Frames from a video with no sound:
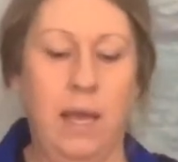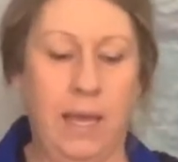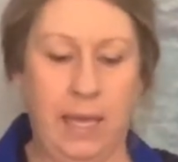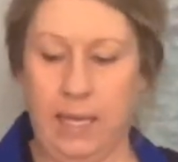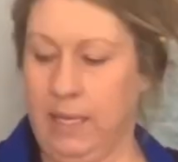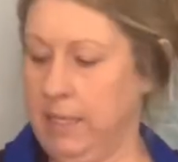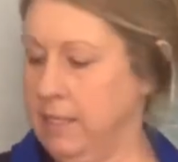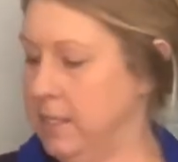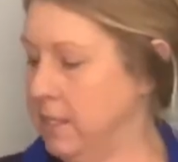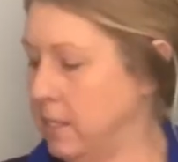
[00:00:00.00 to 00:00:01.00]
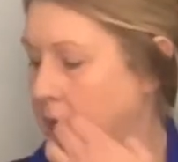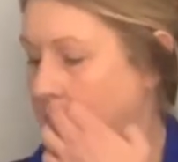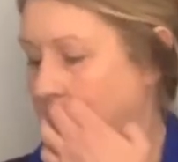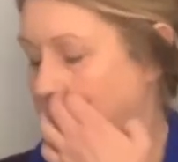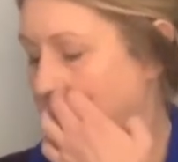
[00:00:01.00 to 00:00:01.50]
And
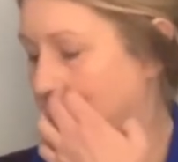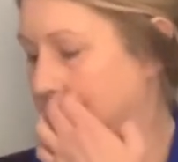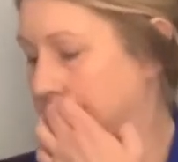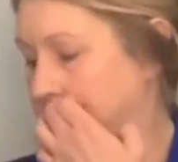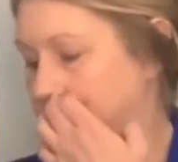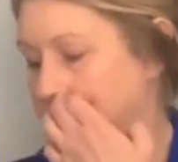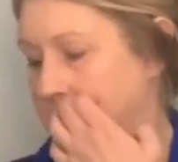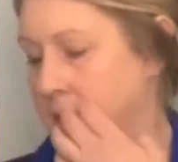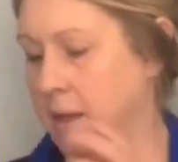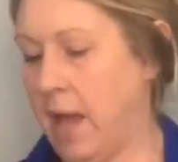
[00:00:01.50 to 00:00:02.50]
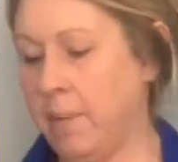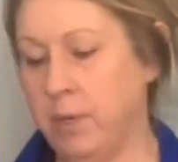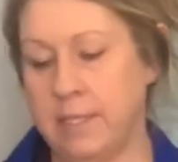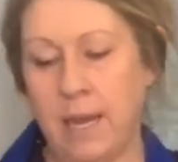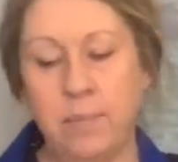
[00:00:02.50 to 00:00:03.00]
so I put
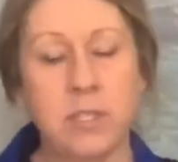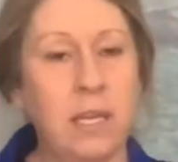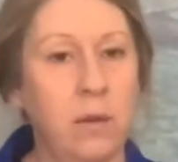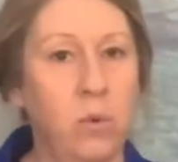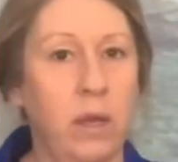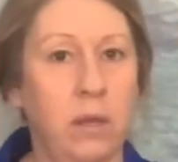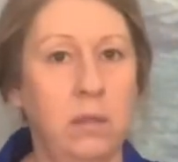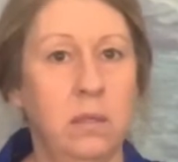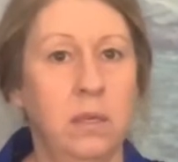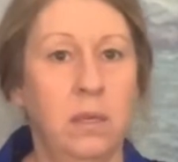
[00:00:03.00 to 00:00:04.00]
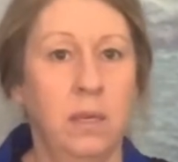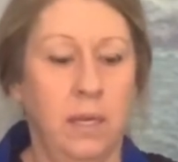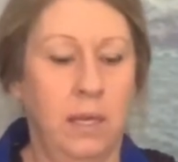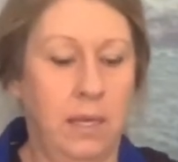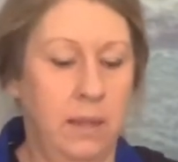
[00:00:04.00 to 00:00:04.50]
10% oil
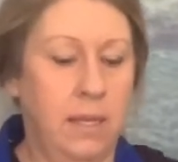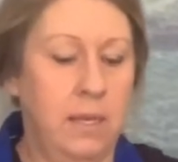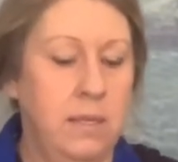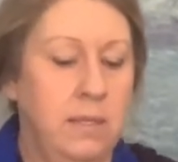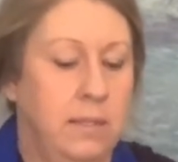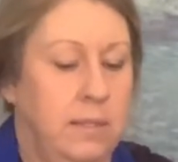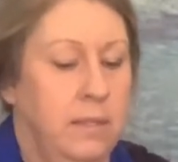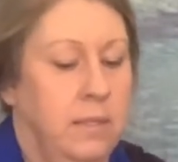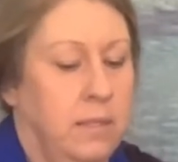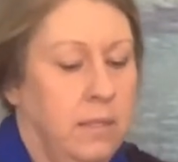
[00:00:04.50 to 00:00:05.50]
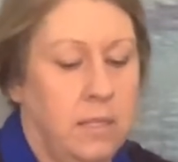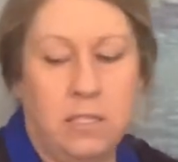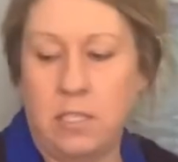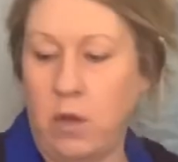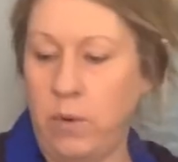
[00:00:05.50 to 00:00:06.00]
in these.
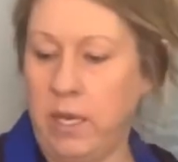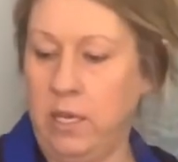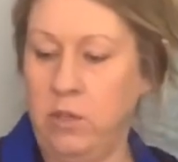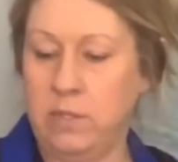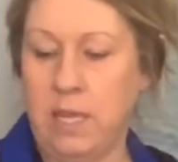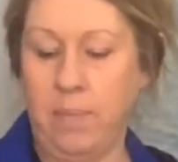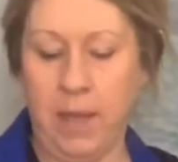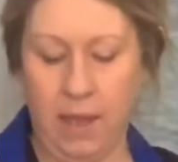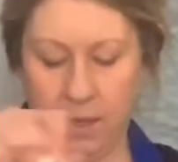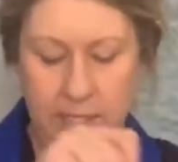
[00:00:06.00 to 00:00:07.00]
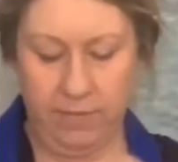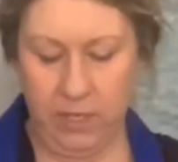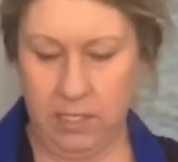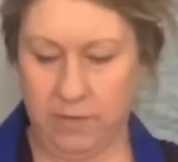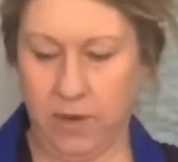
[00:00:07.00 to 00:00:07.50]
So we're gonna use Cupcake at
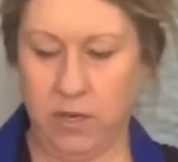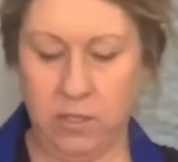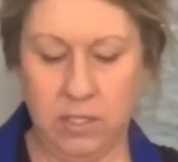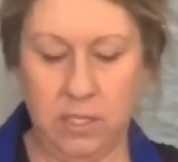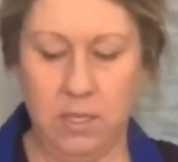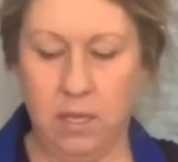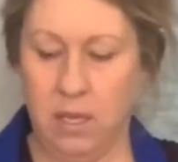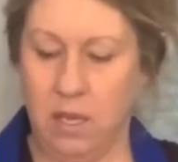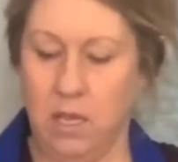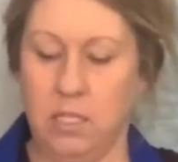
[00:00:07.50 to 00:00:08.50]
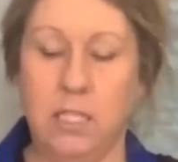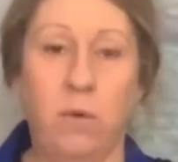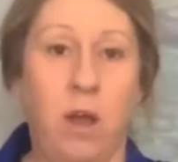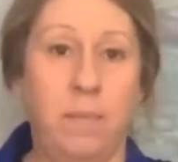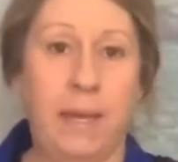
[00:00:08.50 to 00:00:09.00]
Tiffany's first. So
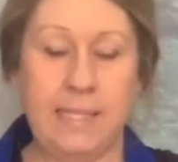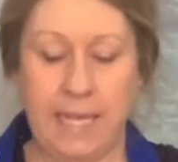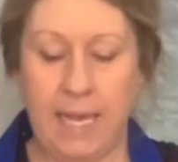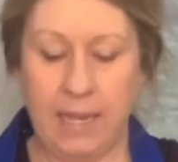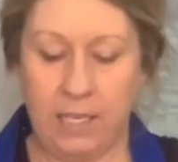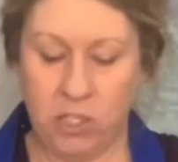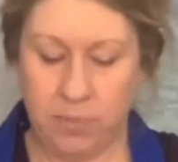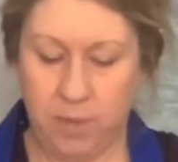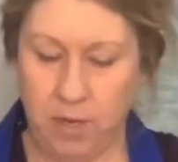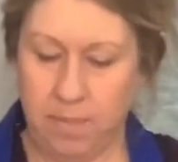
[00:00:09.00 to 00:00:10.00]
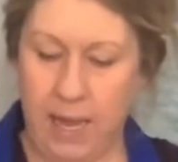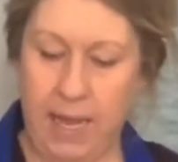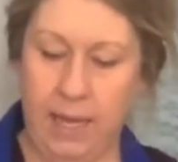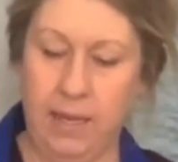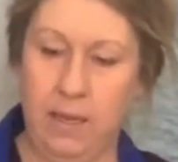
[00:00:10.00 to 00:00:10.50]
on my scale, I just put
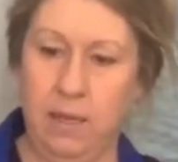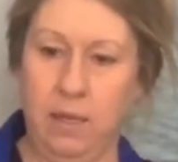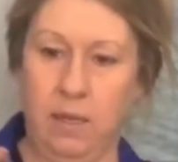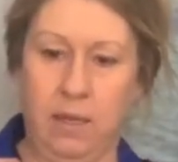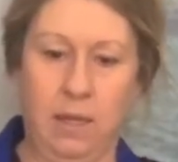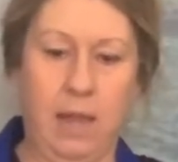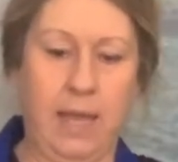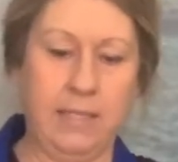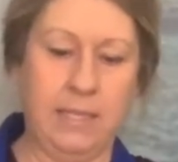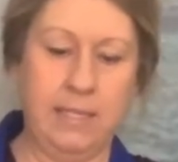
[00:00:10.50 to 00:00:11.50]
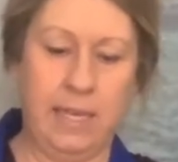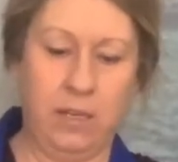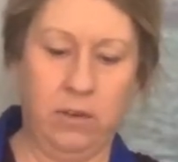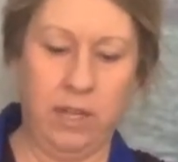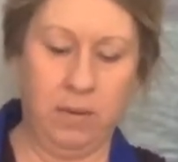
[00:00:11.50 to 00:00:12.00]
my glass
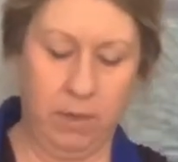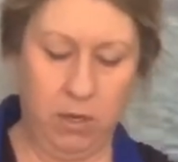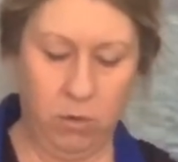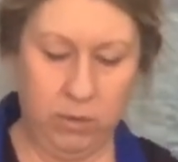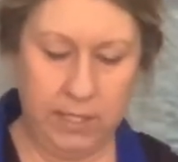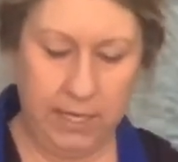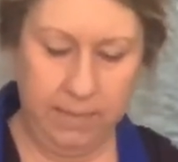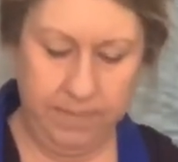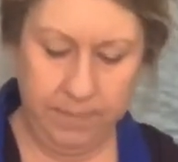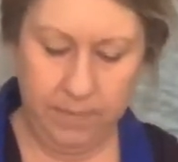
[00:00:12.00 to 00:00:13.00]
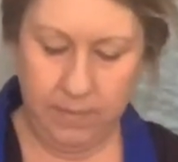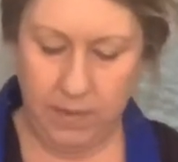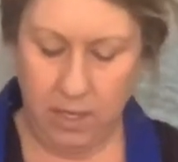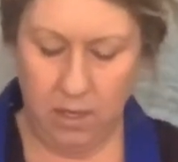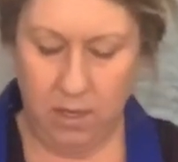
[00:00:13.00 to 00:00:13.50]
container that I'm gonna hold it in,
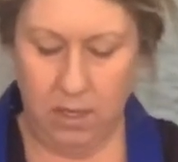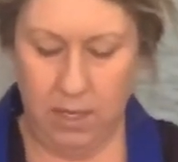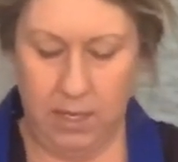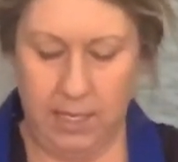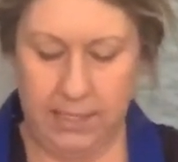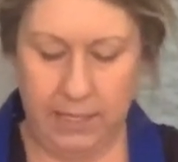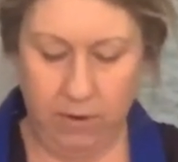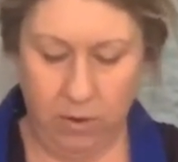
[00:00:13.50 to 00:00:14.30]
zero